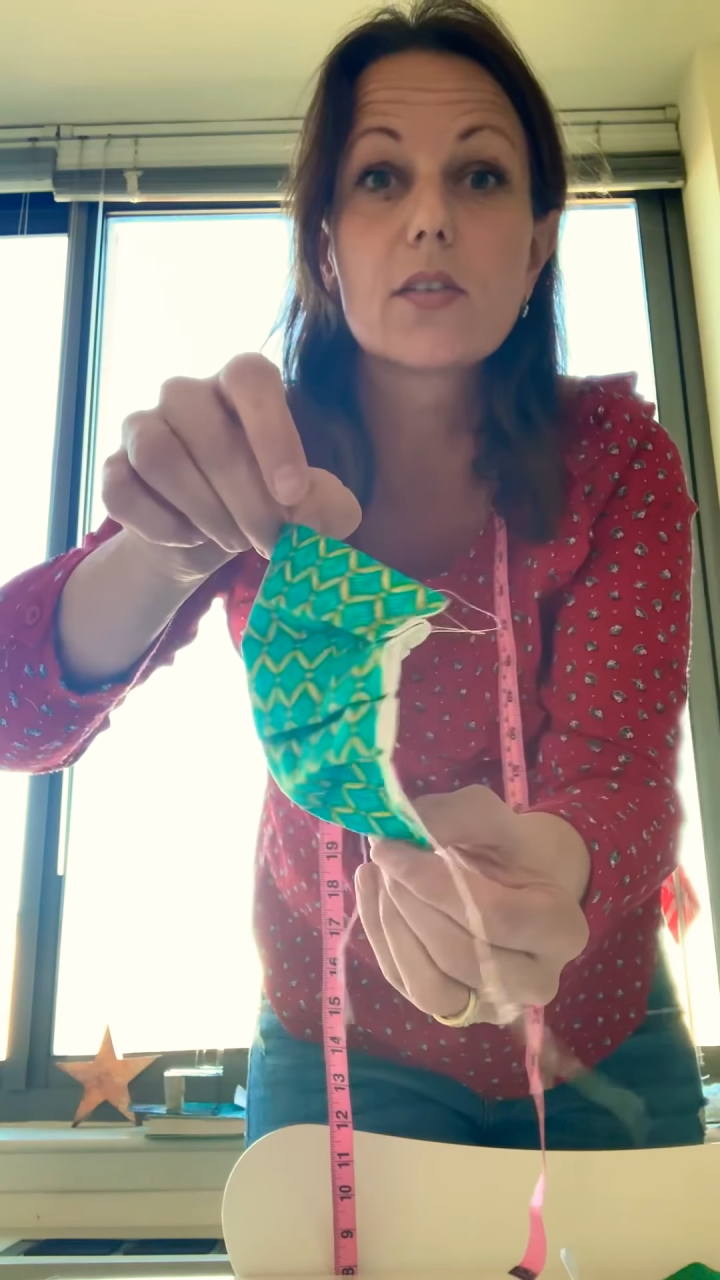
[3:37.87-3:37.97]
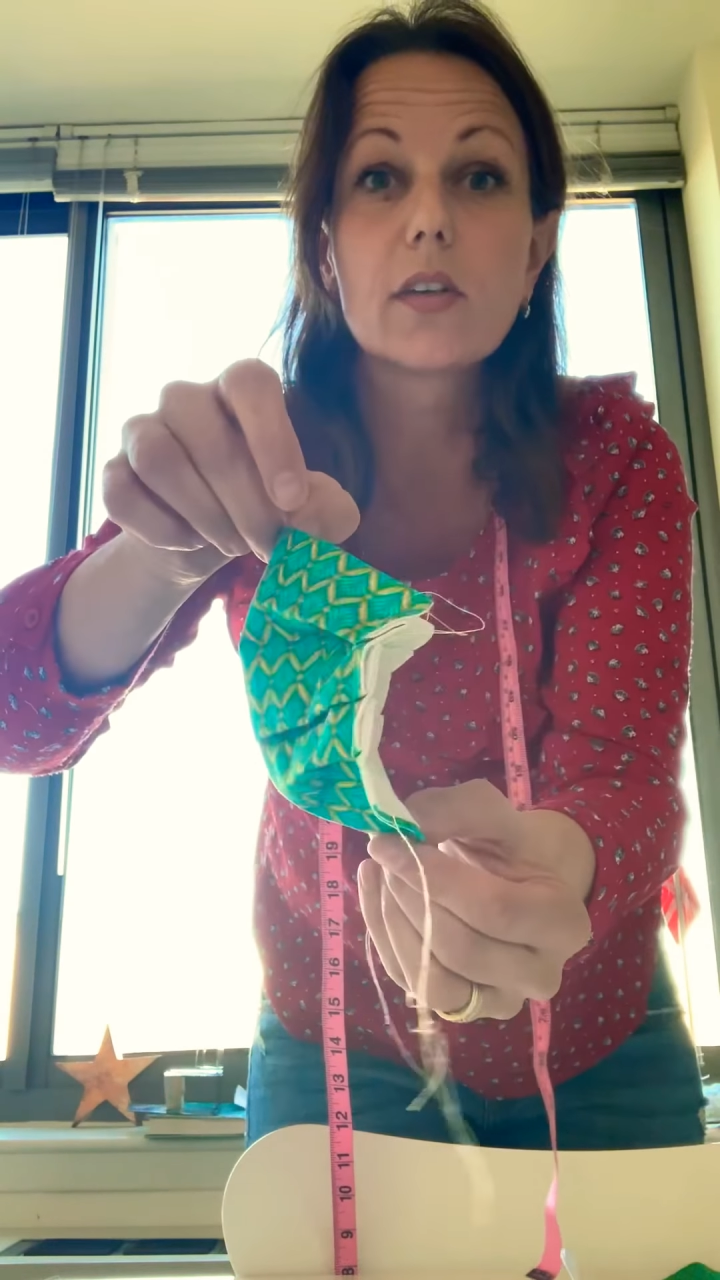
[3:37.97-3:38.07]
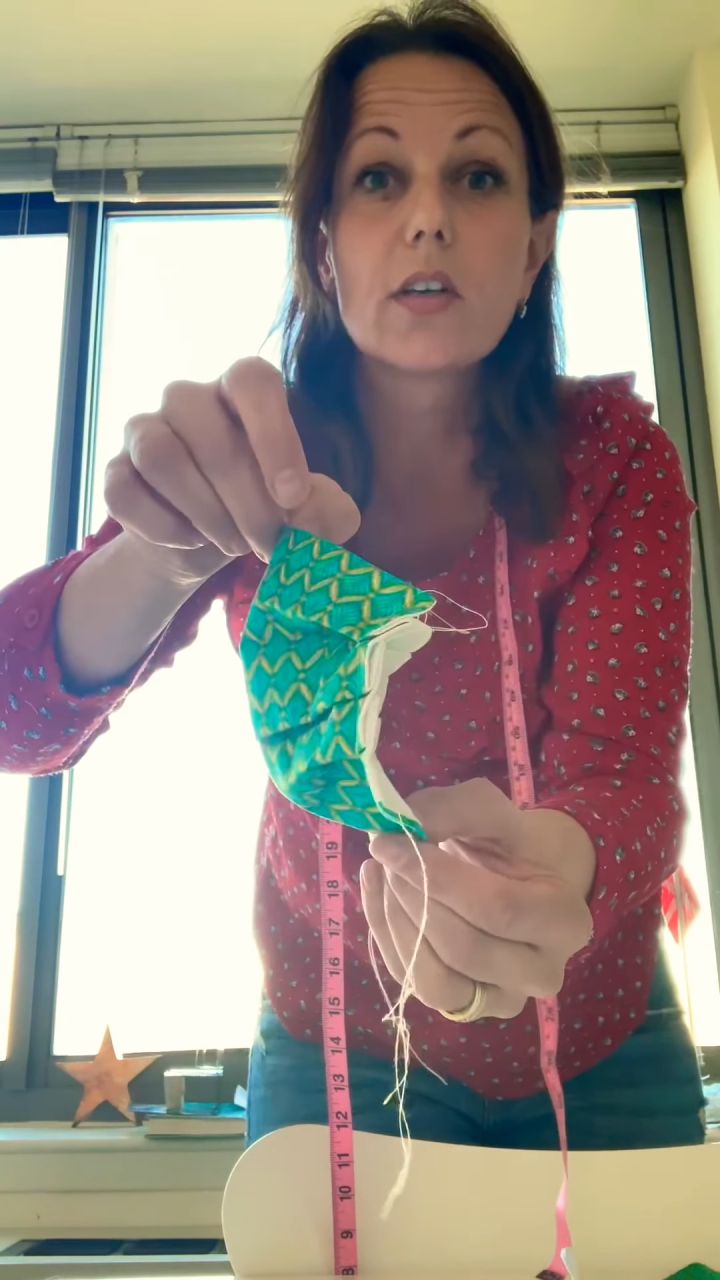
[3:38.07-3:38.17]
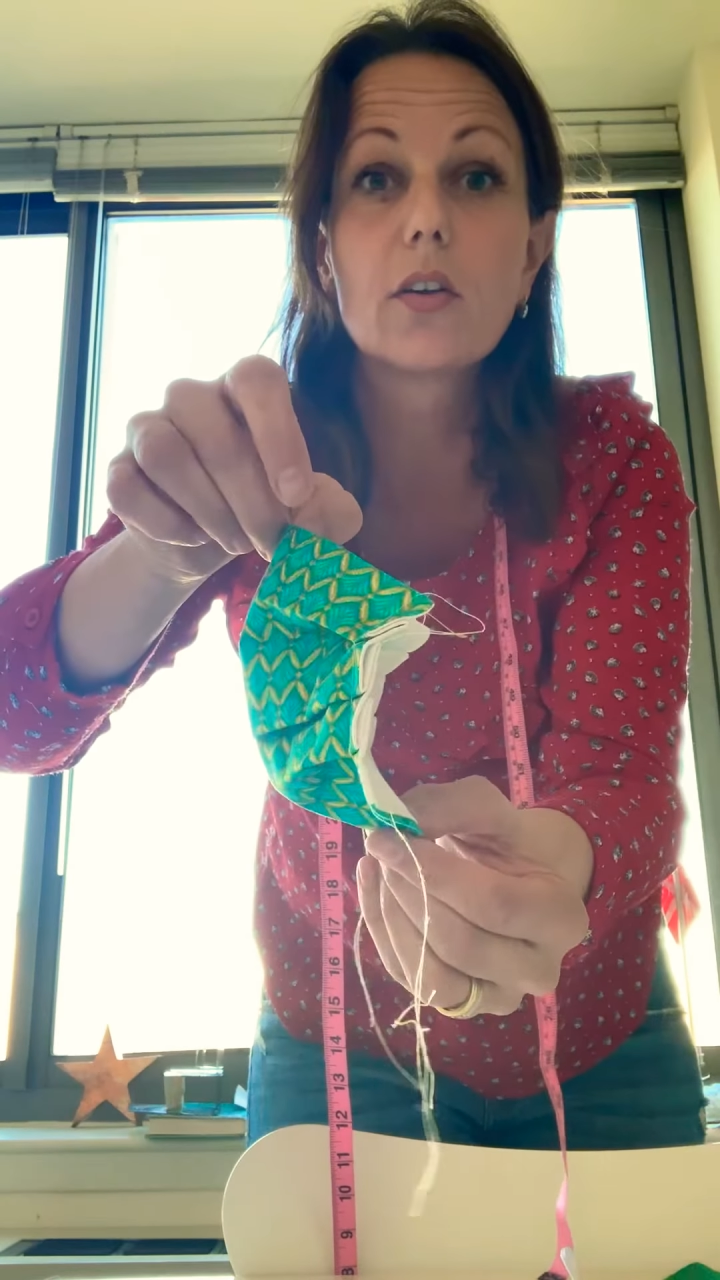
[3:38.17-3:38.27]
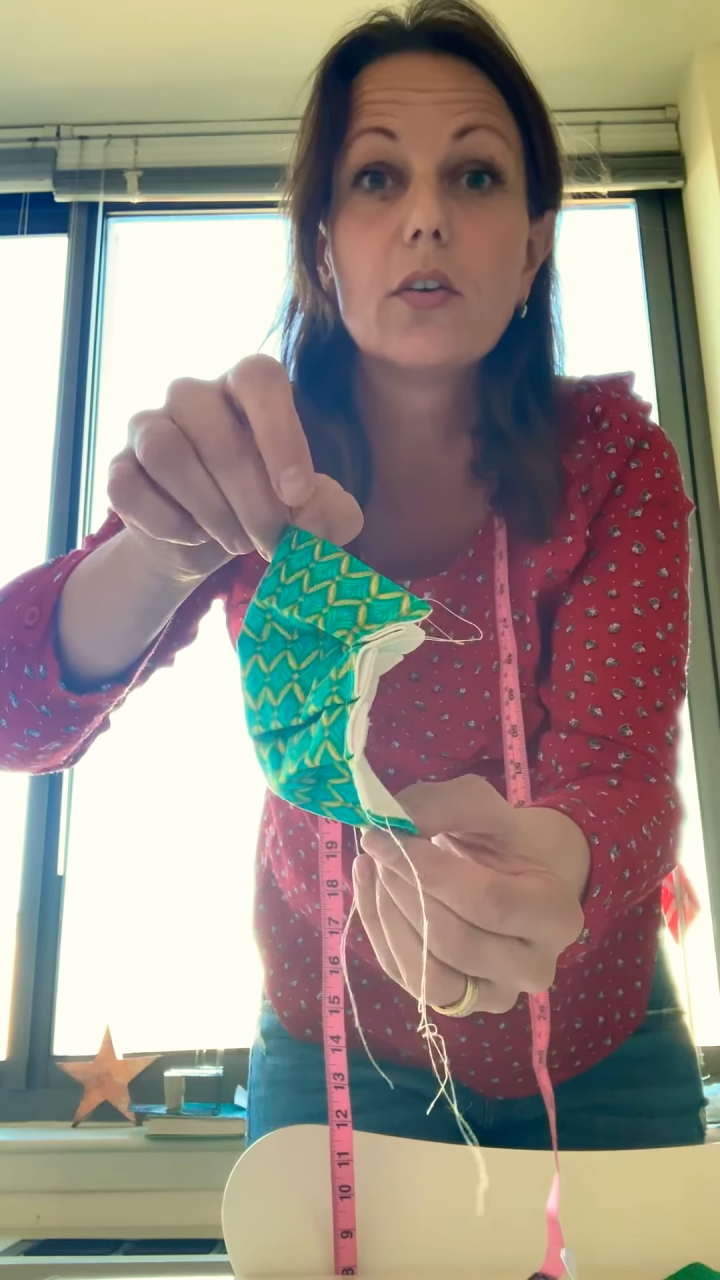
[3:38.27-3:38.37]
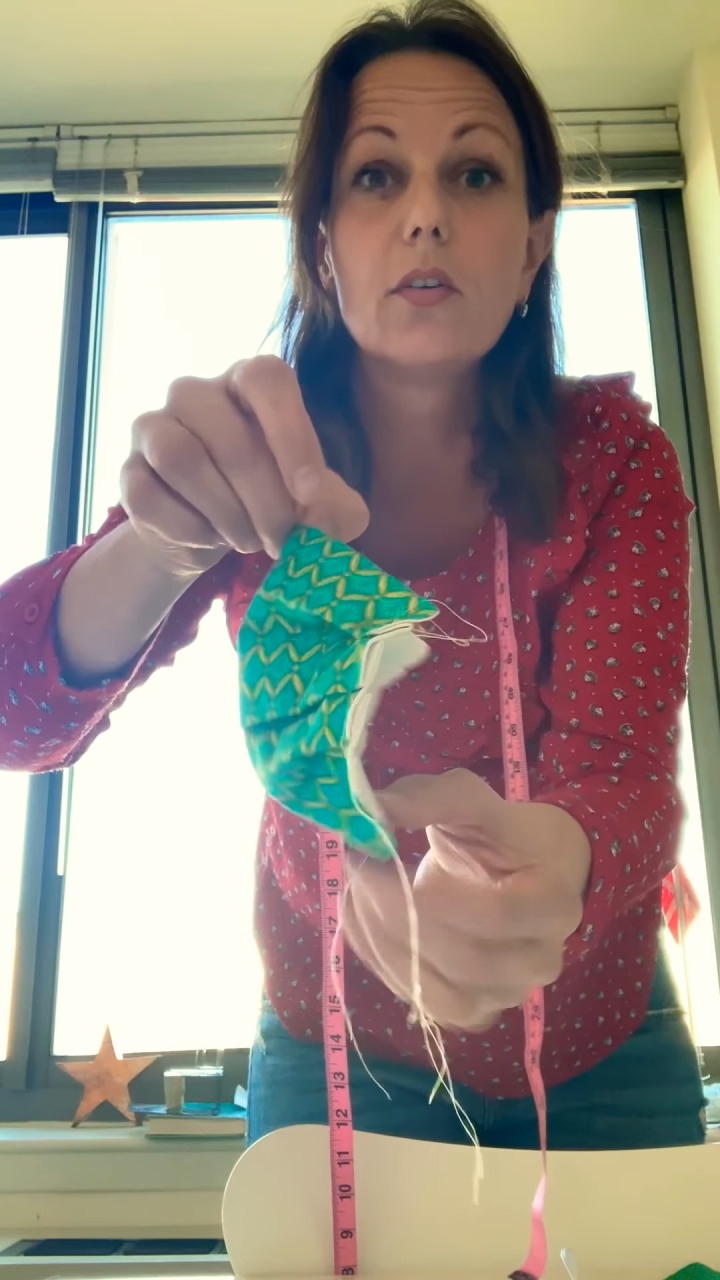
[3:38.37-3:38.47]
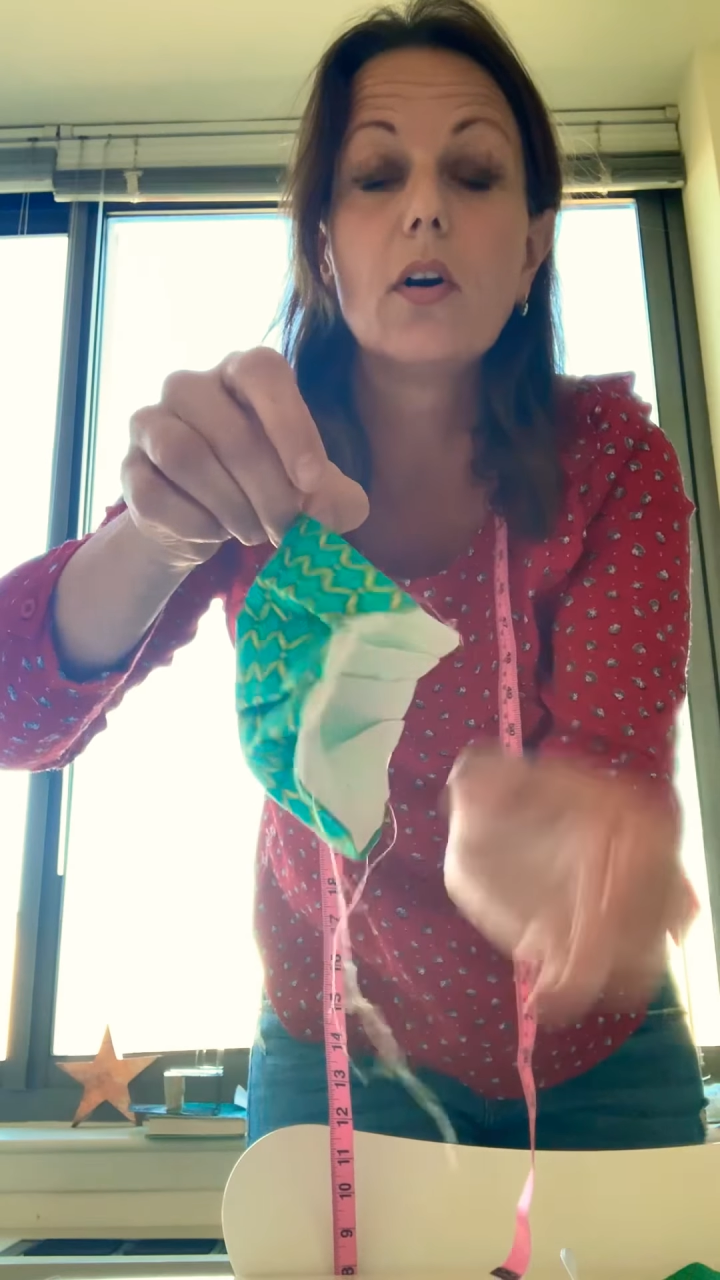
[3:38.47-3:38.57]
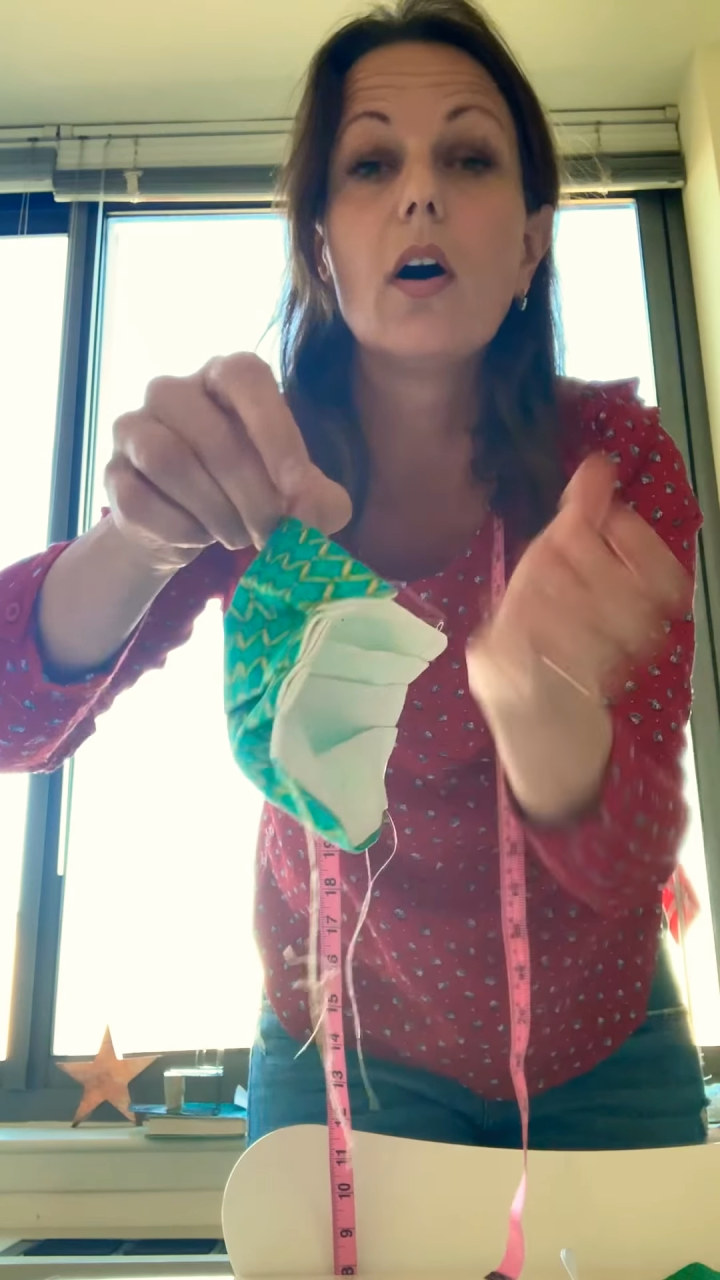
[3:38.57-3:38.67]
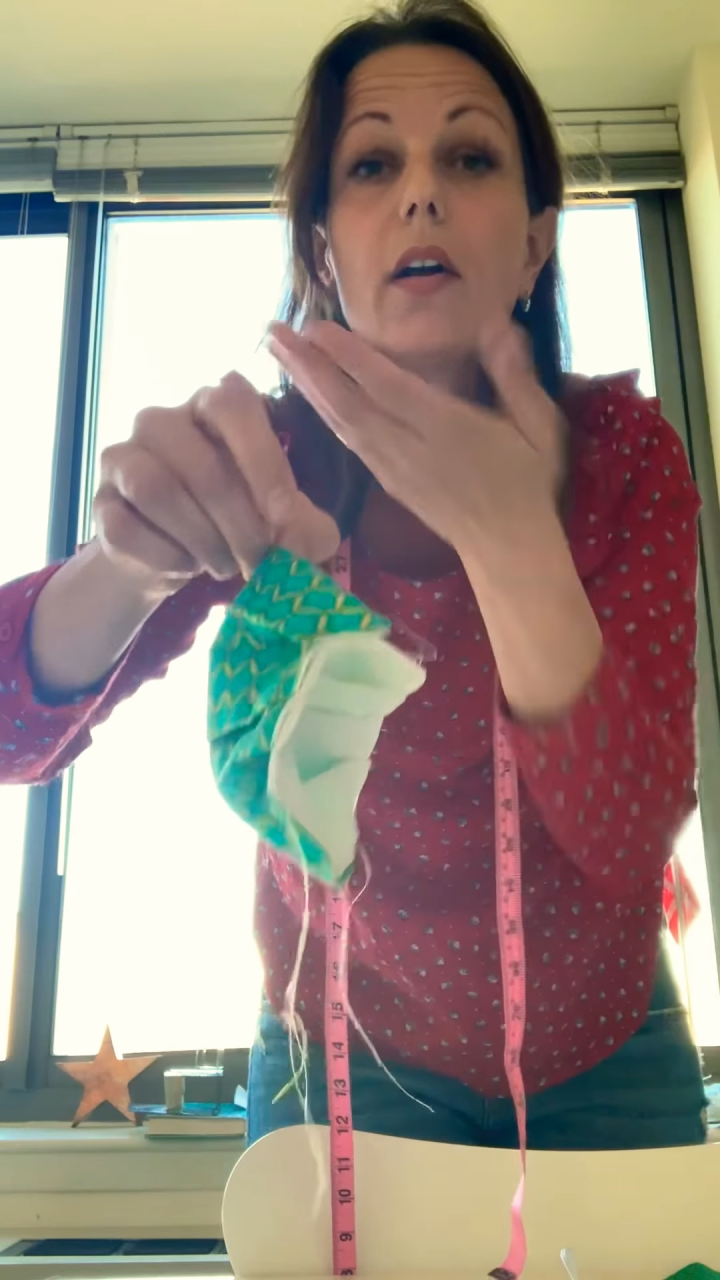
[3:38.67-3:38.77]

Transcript: so it can go